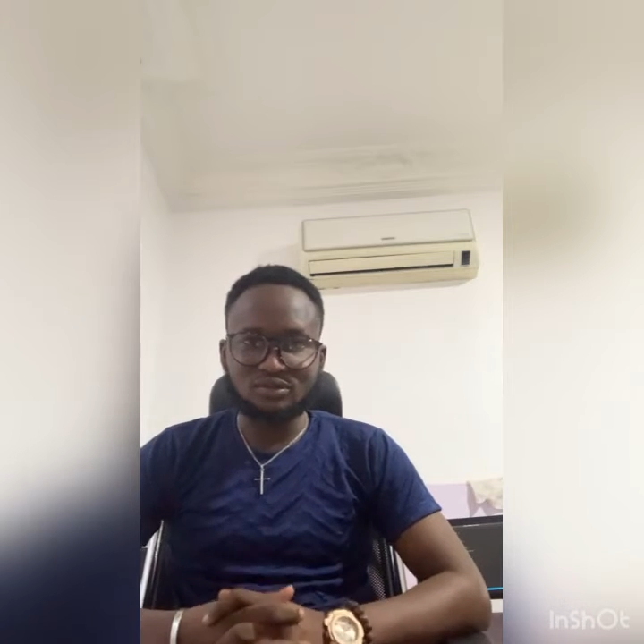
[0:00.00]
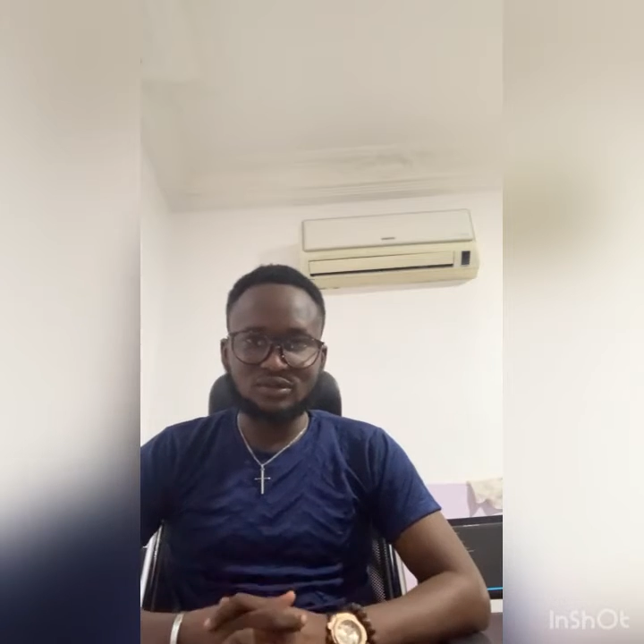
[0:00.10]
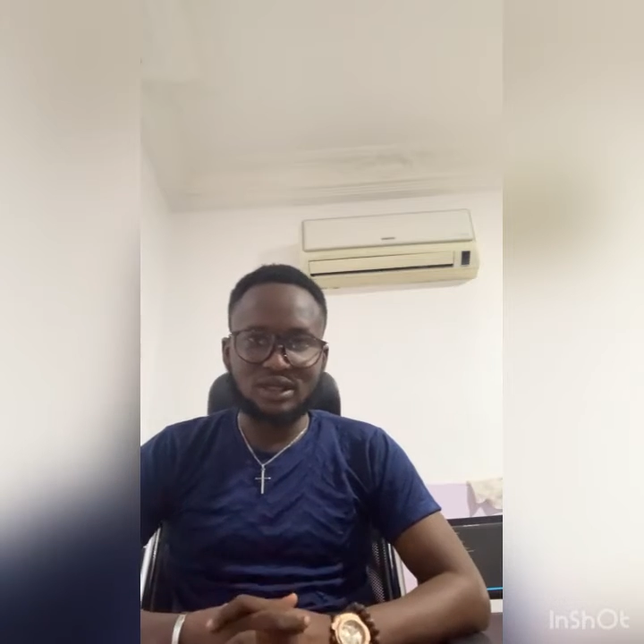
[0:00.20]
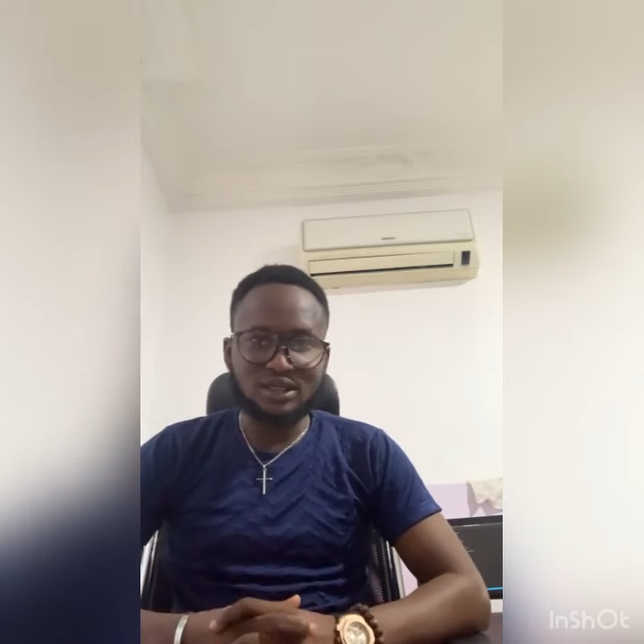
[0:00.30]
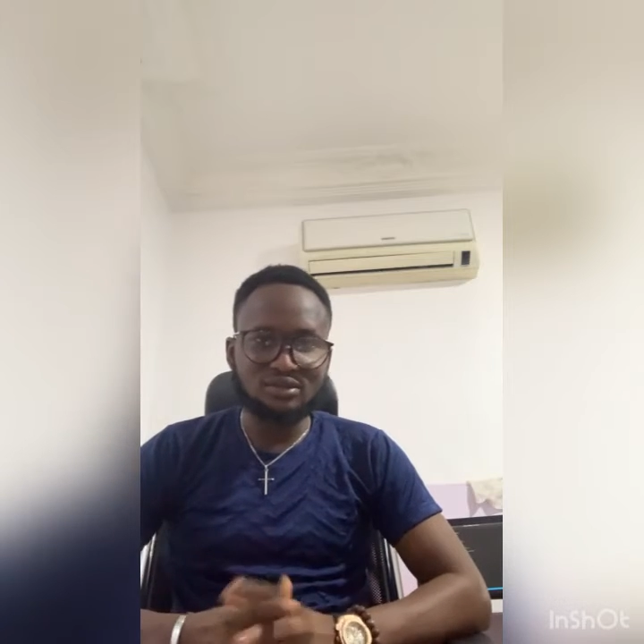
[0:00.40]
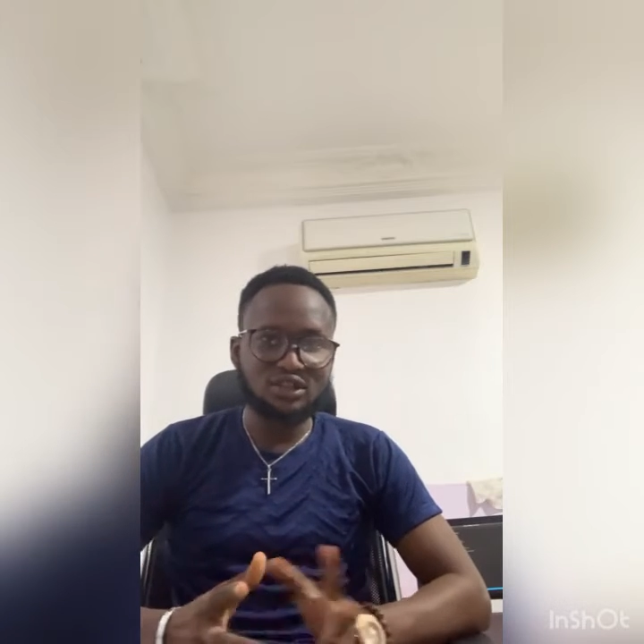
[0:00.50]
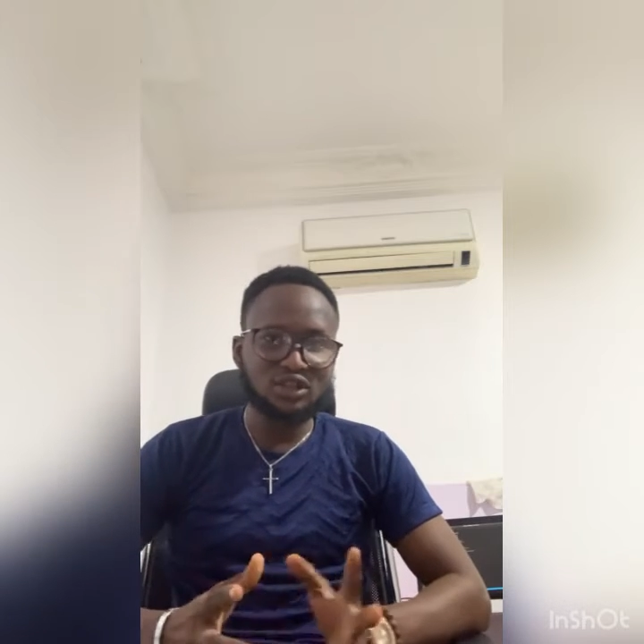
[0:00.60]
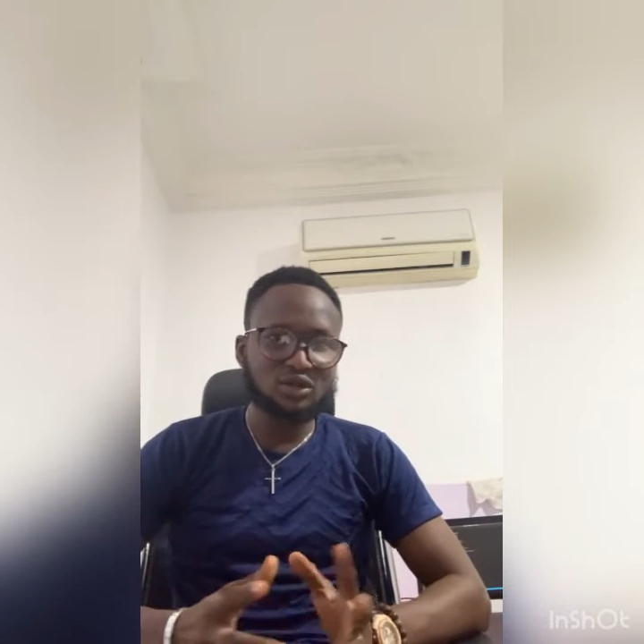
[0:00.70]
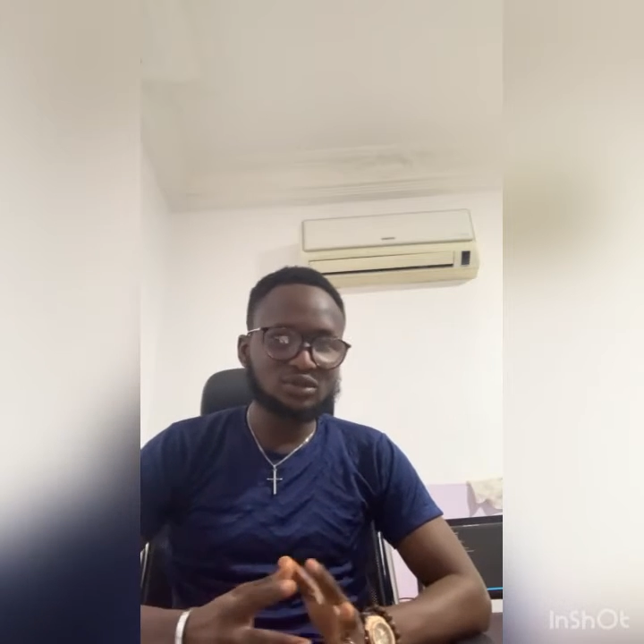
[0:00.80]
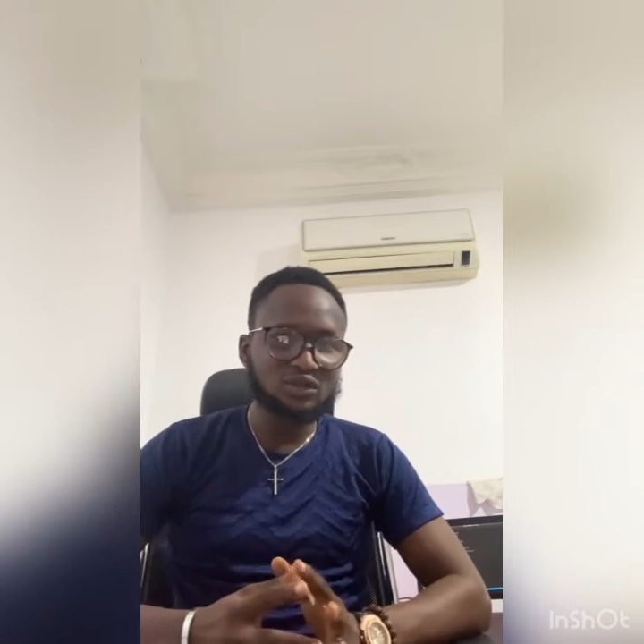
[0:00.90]
like the major
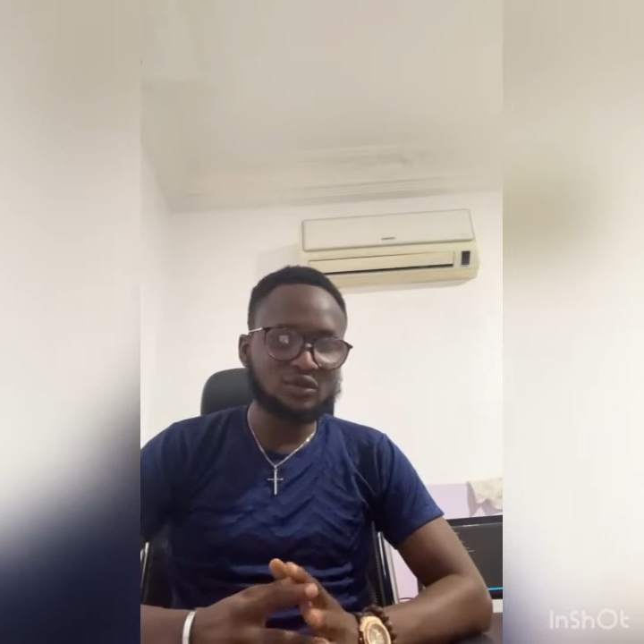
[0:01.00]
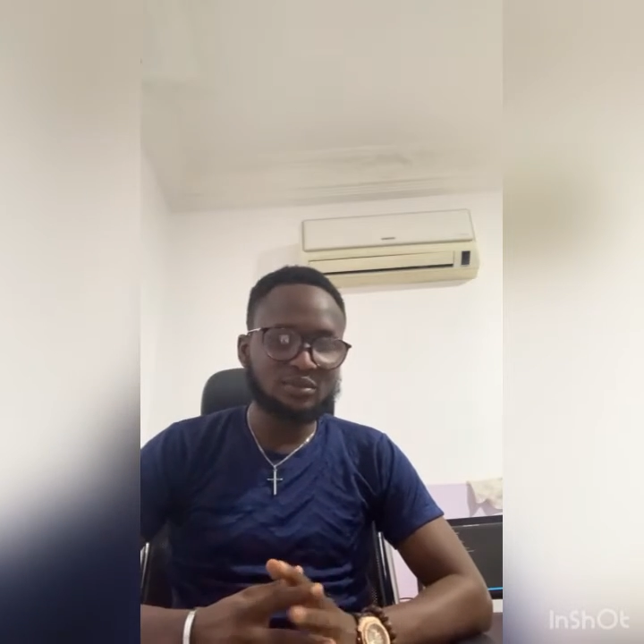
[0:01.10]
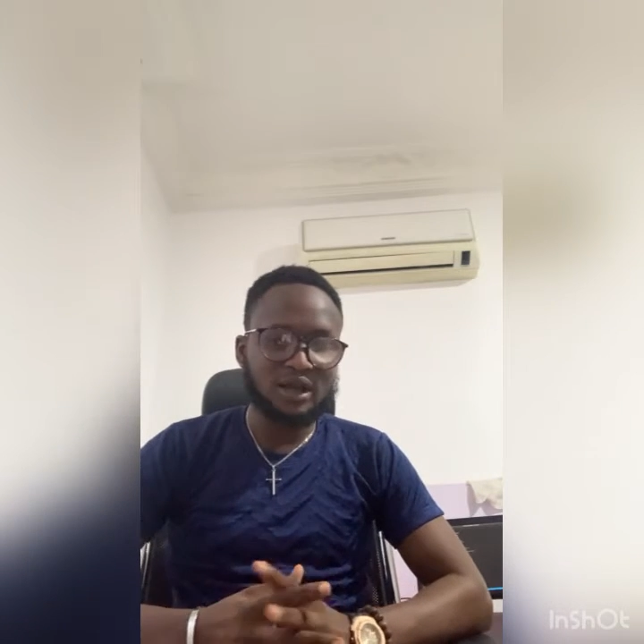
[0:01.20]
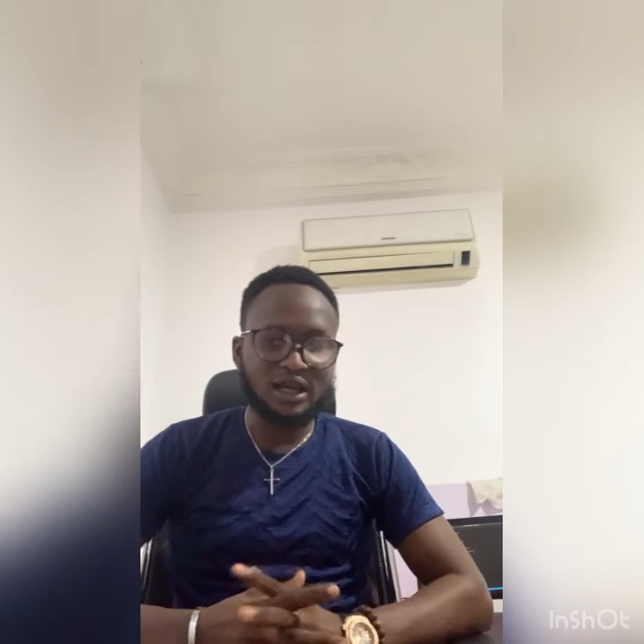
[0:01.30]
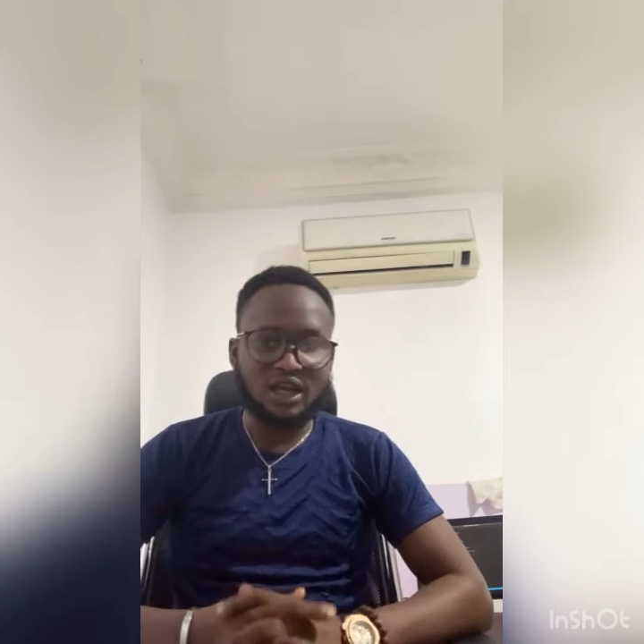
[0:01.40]
companies for Pleck.